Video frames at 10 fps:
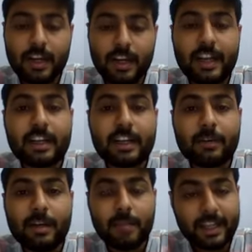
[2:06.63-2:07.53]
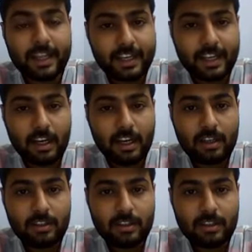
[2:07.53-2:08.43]
liquid material,
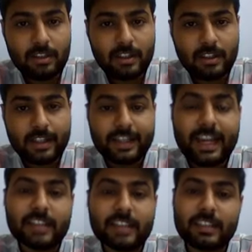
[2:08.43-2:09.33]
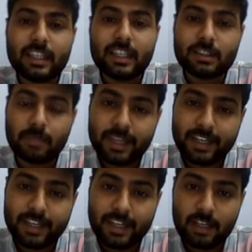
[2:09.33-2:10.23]
gaseous
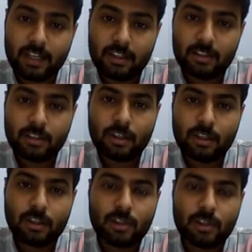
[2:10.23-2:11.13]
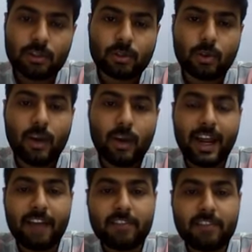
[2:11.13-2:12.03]
material. So
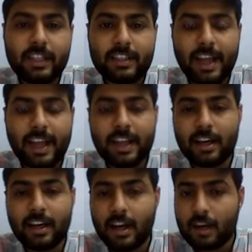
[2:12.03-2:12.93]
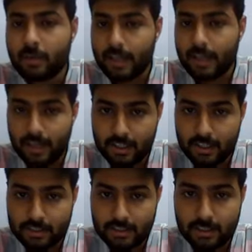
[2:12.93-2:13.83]
everything around
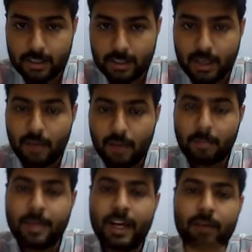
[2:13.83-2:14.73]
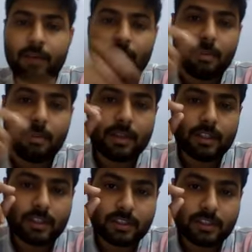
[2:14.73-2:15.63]
us made up of
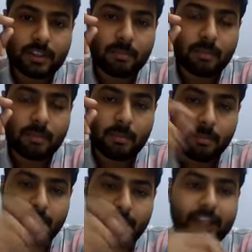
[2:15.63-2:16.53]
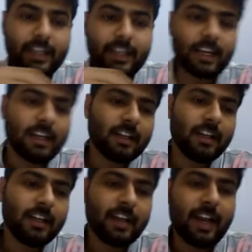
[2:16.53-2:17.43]
some material,
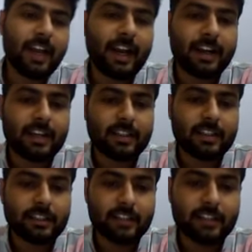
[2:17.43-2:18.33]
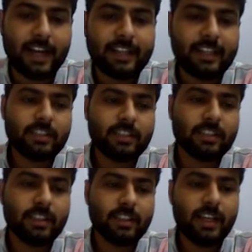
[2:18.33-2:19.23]
and
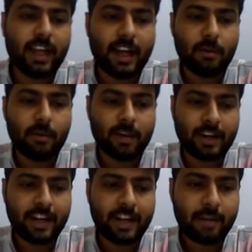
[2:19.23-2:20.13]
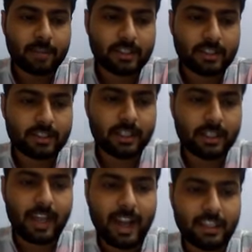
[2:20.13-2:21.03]
scientists have named this
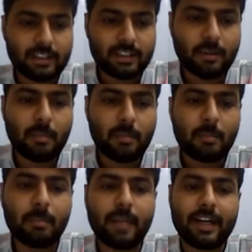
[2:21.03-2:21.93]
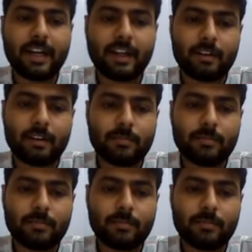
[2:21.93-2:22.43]
as matter.